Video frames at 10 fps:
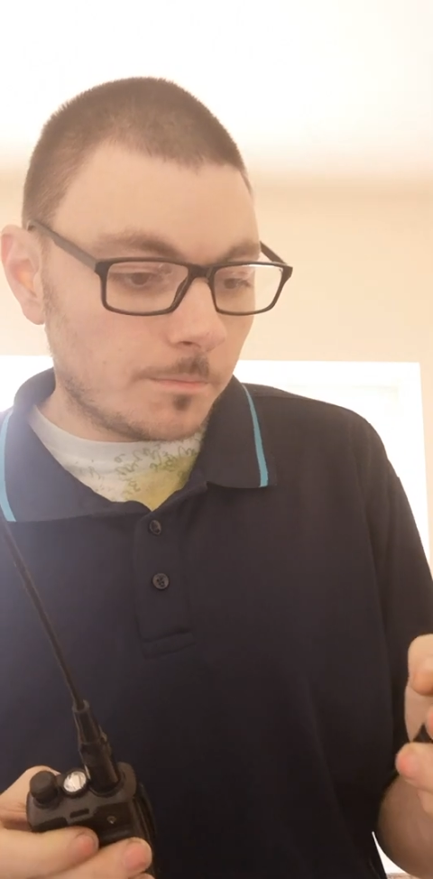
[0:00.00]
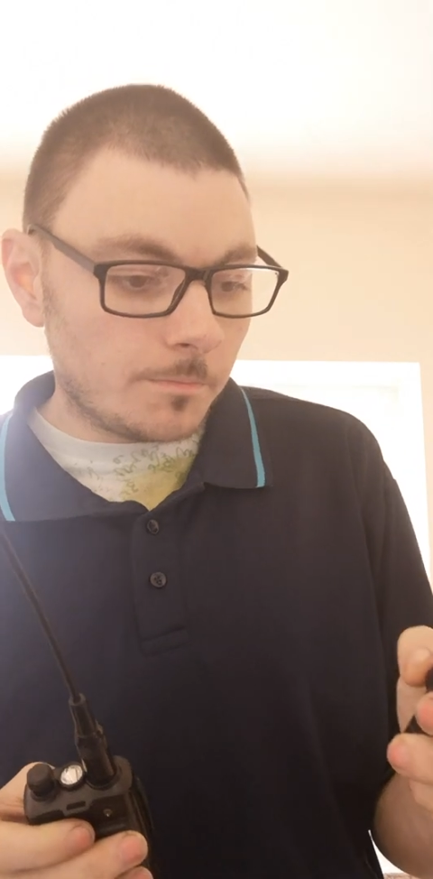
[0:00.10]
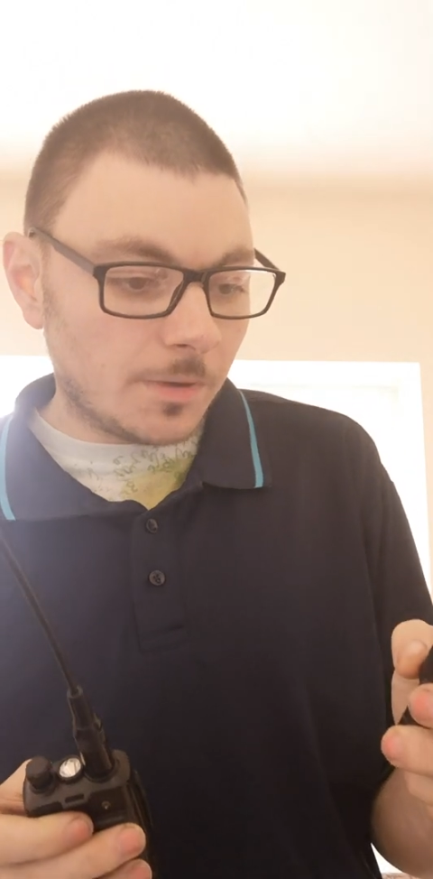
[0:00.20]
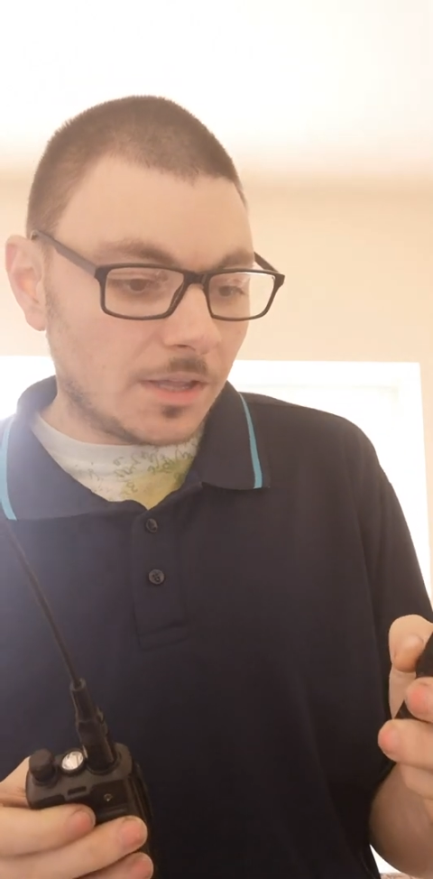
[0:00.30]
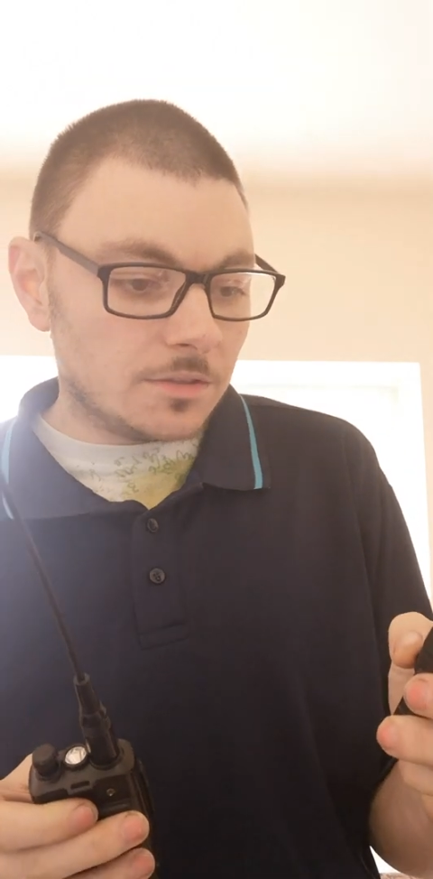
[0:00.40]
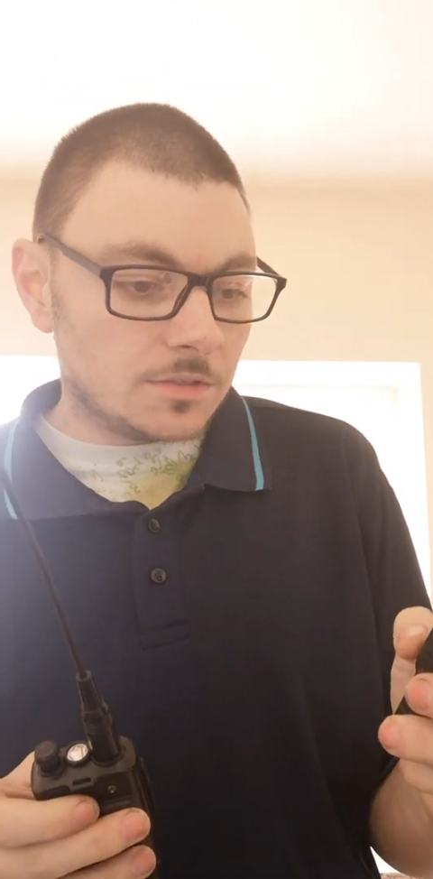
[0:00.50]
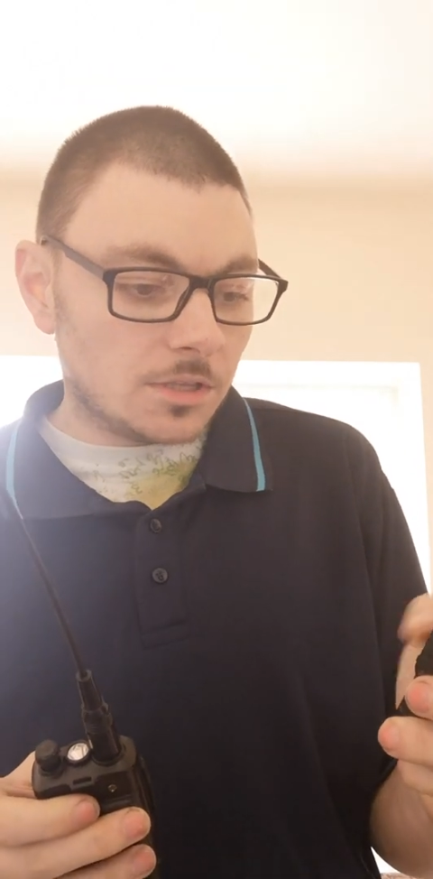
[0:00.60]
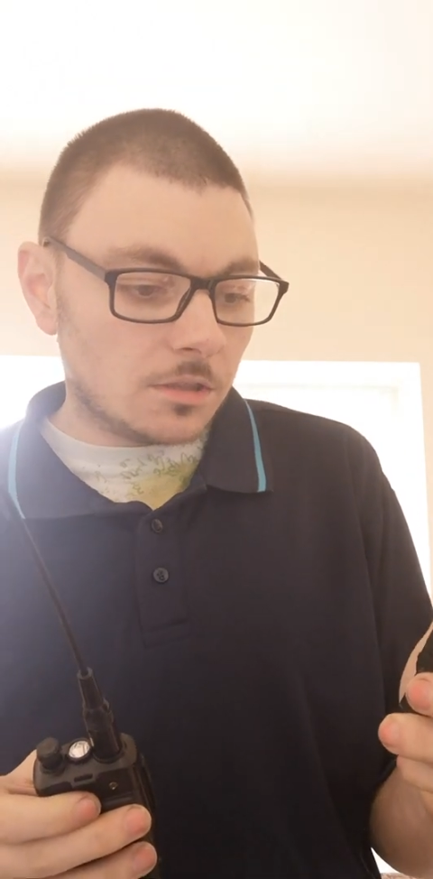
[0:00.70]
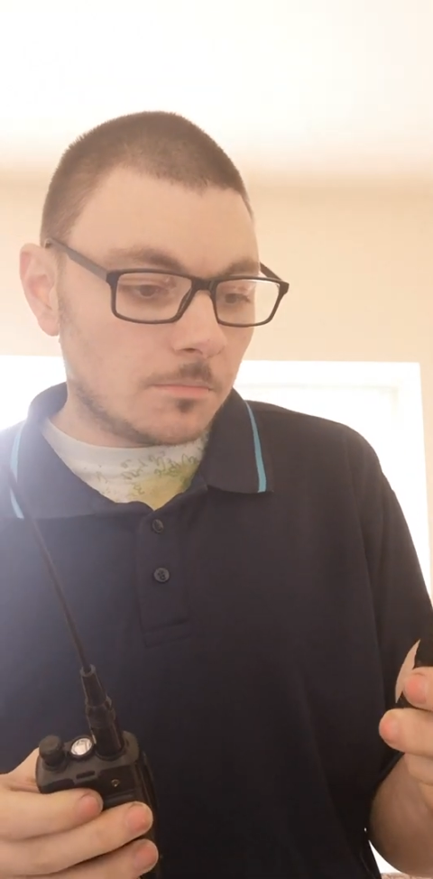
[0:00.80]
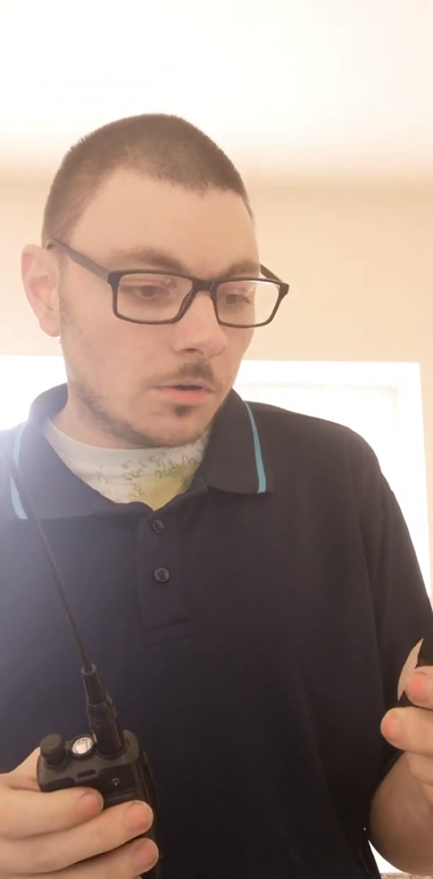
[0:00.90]
bands
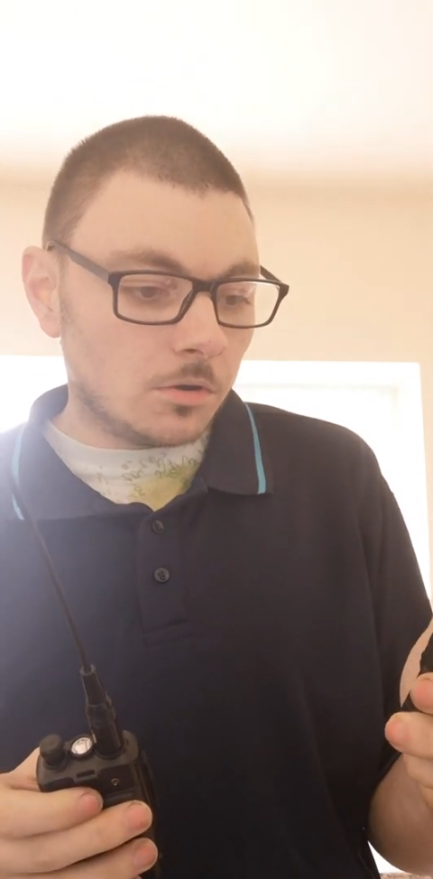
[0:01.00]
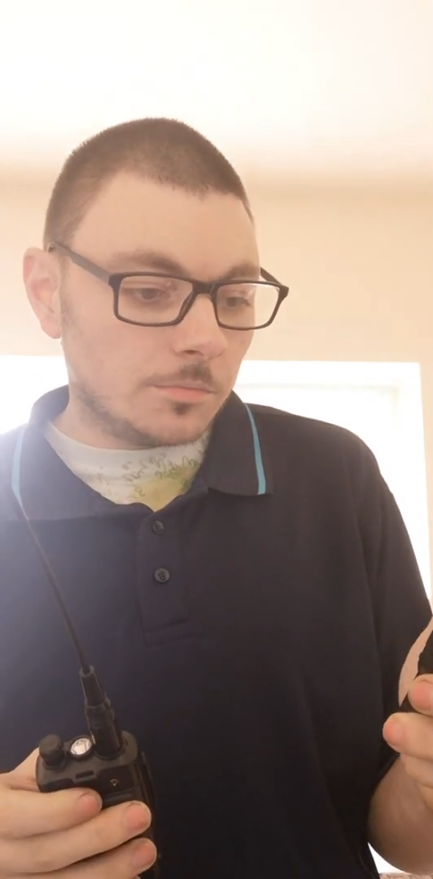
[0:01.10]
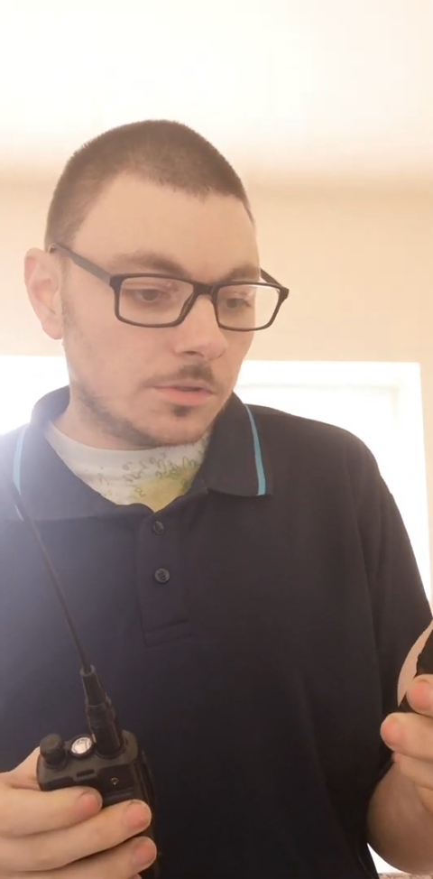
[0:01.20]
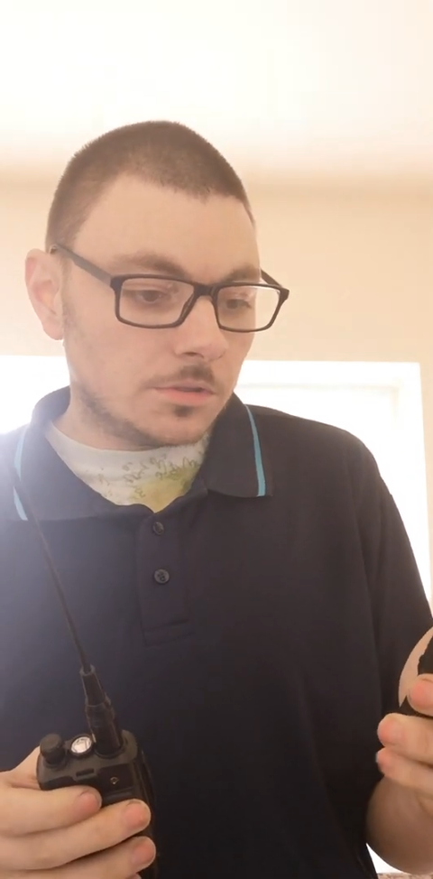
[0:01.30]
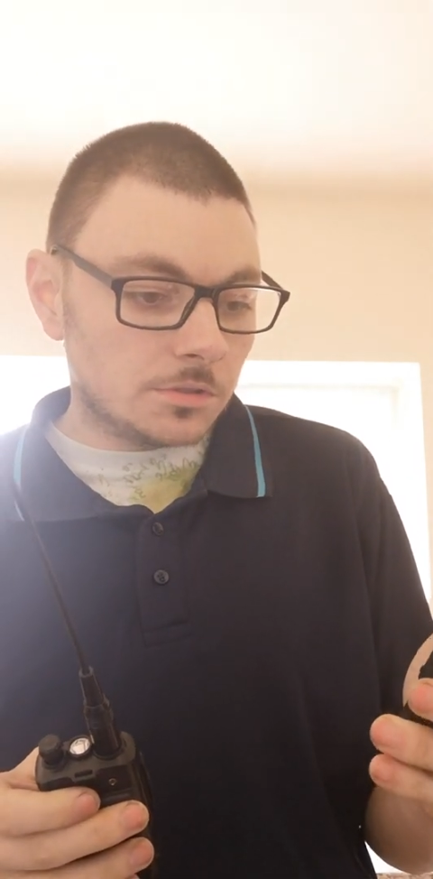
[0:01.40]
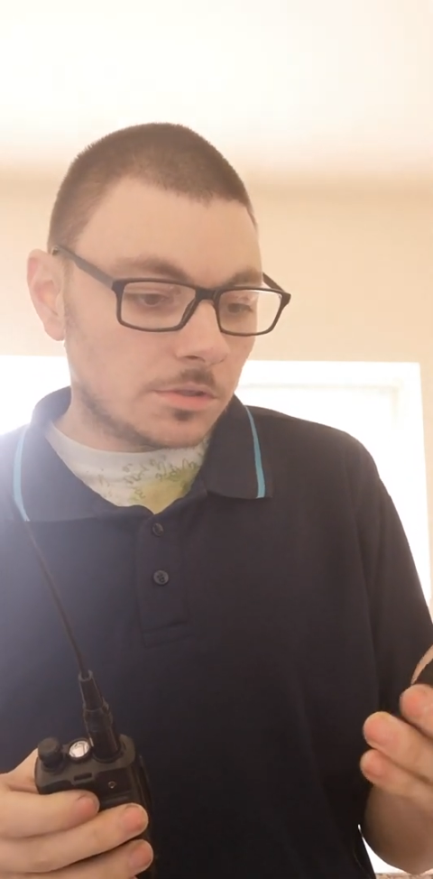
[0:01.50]
at the moment.